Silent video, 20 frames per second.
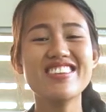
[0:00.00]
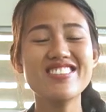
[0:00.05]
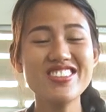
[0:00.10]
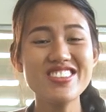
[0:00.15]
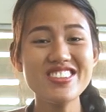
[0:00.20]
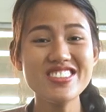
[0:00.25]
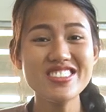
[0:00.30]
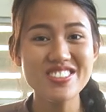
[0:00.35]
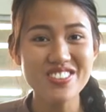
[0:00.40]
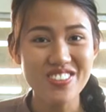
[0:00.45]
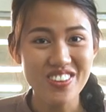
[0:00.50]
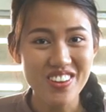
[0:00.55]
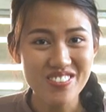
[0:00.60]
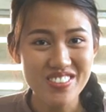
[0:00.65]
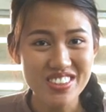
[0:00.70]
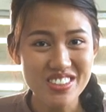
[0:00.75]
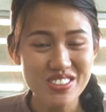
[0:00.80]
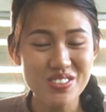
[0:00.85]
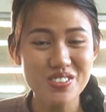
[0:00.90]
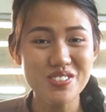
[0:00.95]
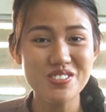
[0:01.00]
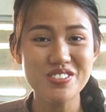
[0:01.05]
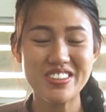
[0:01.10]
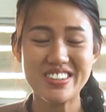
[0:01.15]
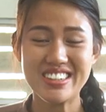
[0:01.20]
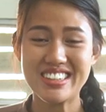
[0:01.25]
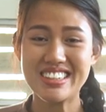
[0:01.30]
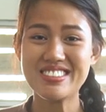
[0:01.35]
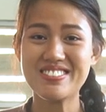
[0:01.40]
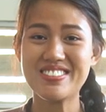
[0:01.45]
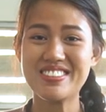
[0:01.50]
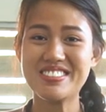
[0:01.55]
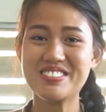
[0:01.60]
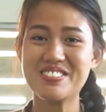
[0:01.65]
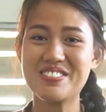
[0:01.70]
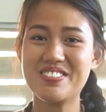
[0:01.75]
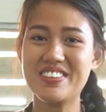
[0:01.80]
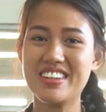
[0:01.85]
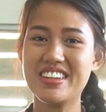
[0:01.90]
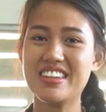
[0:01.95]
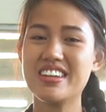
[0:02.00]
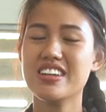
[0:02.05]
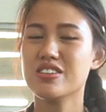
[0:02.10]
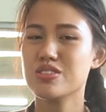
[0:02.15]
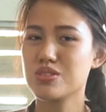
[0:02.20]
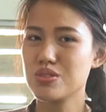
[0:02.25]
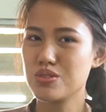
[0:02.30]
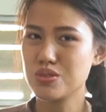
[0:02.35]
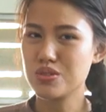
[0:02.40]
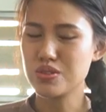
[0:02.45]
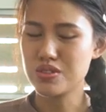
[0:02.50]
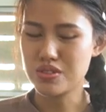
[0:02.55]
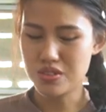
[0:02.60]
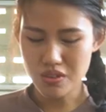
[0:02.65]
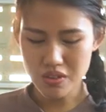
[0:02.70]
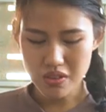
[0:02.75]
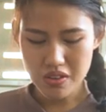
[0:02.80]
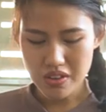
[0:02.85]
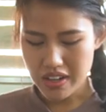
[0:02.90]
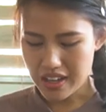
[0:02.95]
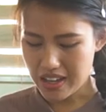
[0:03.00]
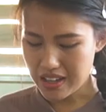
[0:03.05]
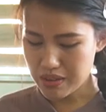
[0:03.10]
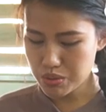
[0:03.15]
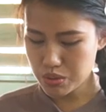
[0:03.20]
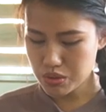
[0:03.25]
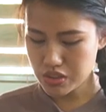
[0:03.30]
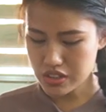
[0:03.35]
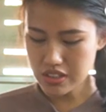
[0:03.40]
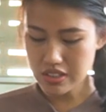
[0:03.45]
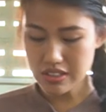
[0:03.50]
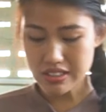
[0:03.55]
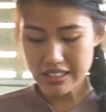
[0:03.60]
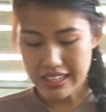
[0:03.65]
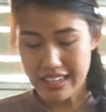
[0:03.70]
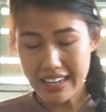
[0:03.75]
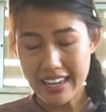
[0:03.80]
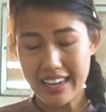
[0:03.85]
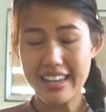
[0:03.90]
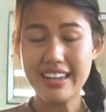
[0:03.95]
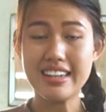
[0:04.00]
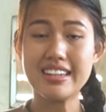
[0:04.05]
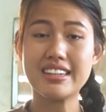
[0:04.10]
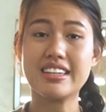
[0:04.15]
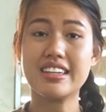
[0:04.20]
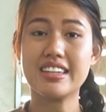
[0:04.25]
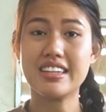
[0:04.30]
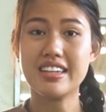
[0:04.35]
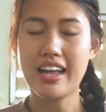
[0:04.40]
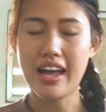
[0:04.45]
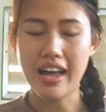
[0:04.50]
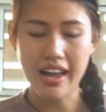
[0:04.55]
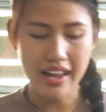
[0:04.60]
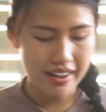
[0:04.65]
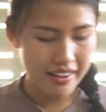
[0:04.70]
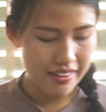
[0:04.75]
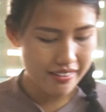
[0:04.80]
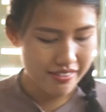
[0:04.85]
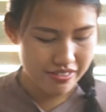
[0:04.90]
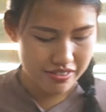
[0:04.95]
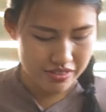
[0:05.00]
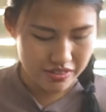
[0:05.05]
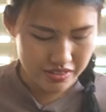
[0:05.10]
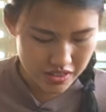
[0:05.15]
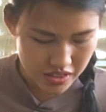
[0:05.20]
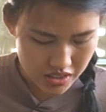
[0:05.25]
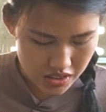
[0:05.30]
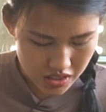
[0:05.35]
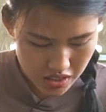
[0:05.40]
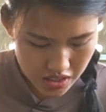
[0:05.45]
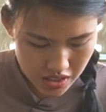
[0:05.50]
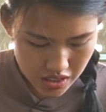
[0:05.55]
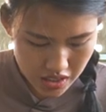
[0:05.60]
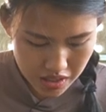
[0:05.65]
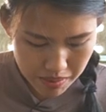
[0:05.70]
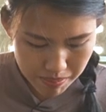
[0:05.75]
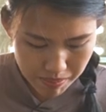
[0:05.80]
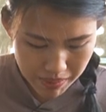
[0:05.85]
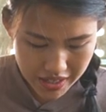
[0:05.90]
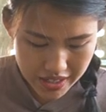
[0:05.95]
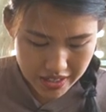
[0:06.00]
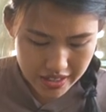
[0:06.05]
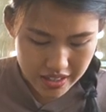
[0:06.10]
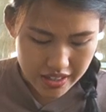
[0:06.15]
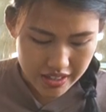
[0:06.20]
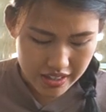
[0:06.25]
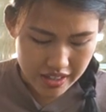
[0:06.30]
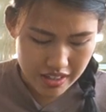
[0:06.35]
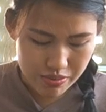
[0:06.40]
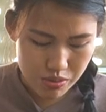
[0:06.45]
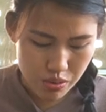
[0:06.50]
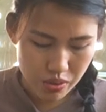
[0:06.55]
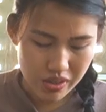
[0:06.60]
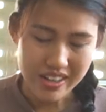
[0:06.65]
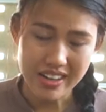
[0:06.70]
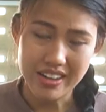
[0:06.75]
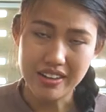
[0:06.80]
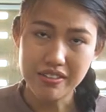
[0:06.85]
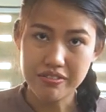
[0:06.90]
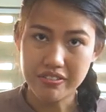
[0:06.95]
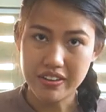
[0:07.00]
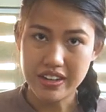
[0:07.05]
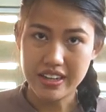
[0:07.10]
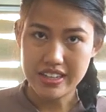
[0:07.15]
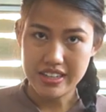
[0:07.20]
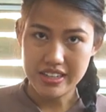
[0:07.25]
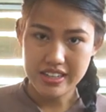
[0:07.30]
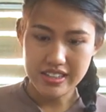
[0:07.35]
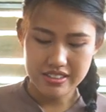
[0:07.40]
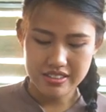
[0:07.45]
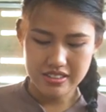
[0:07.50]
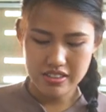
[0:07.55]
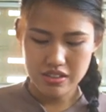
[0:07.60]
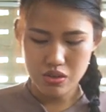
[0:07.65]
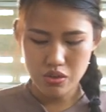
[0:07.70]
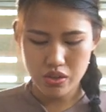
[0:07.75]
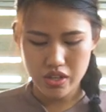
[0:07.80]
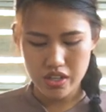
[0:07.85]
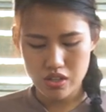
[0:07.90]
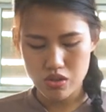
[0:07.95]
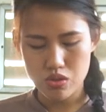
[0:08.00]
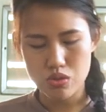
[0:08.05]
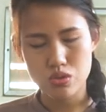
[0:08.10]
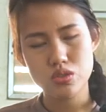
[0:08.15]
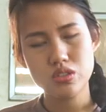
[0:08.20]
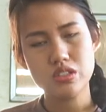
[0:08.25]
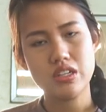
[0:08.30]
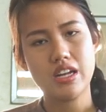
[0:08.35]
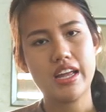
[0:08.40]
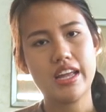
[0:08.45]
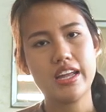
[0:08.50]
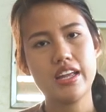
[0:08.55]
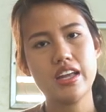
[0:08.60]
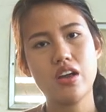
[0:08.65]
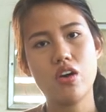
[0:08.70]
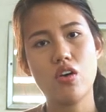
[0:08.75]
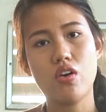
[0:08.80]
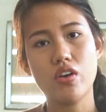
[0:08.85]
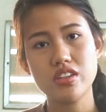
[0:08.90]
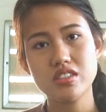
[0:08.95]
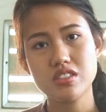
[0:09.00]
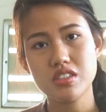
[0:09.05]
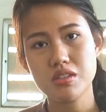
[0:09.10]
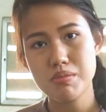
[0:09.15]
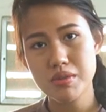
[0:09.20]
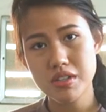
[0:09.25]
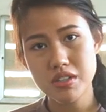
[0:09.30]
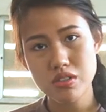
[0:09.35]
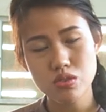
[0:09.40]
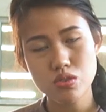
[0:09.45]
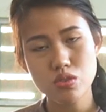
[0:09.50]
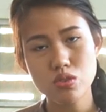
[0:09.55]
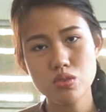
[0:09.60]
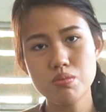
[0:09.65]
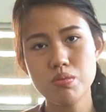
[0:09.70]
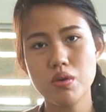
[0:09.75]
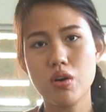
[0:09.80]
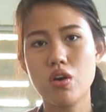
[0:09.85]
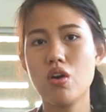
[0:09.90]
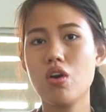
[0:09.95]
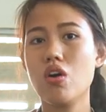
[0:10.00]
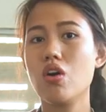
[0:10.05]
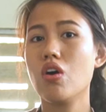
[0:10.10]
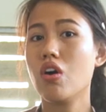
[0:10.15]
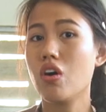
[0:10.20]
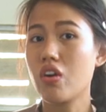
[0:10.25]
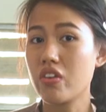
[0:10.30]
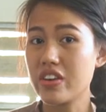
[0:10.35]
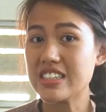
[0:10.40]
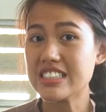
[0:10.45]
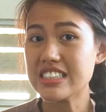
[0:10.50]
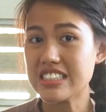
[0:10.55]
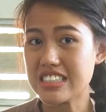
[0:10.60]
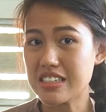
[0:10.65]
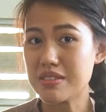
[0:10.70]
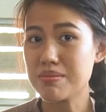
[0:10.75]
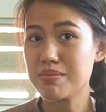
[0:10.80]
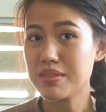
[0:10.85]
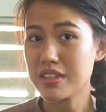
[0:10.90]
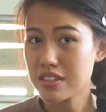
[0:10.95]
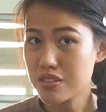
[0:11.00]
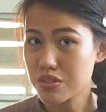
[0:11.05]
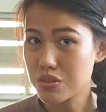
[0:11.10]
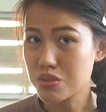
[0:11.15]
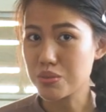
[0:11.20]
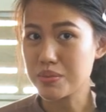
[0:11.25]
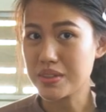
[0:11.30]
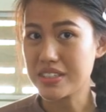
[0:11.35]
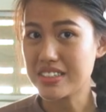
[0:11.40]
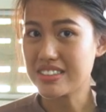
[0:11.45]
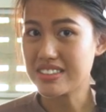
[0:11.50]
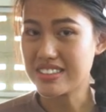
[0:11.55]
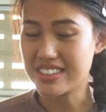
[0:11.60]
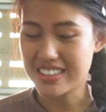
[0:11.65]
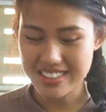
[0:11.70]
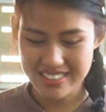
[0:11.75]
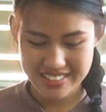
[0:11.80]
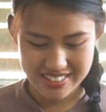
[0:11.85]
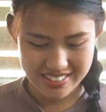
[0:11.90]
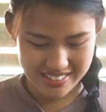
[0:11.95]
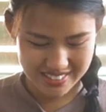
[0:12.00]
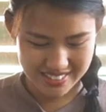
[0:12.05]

I will use straw mushroom for this recipe. To do so, I will just cut it in half. But if you can't find this, you can use like oyster mushroom or orange mushroom instead.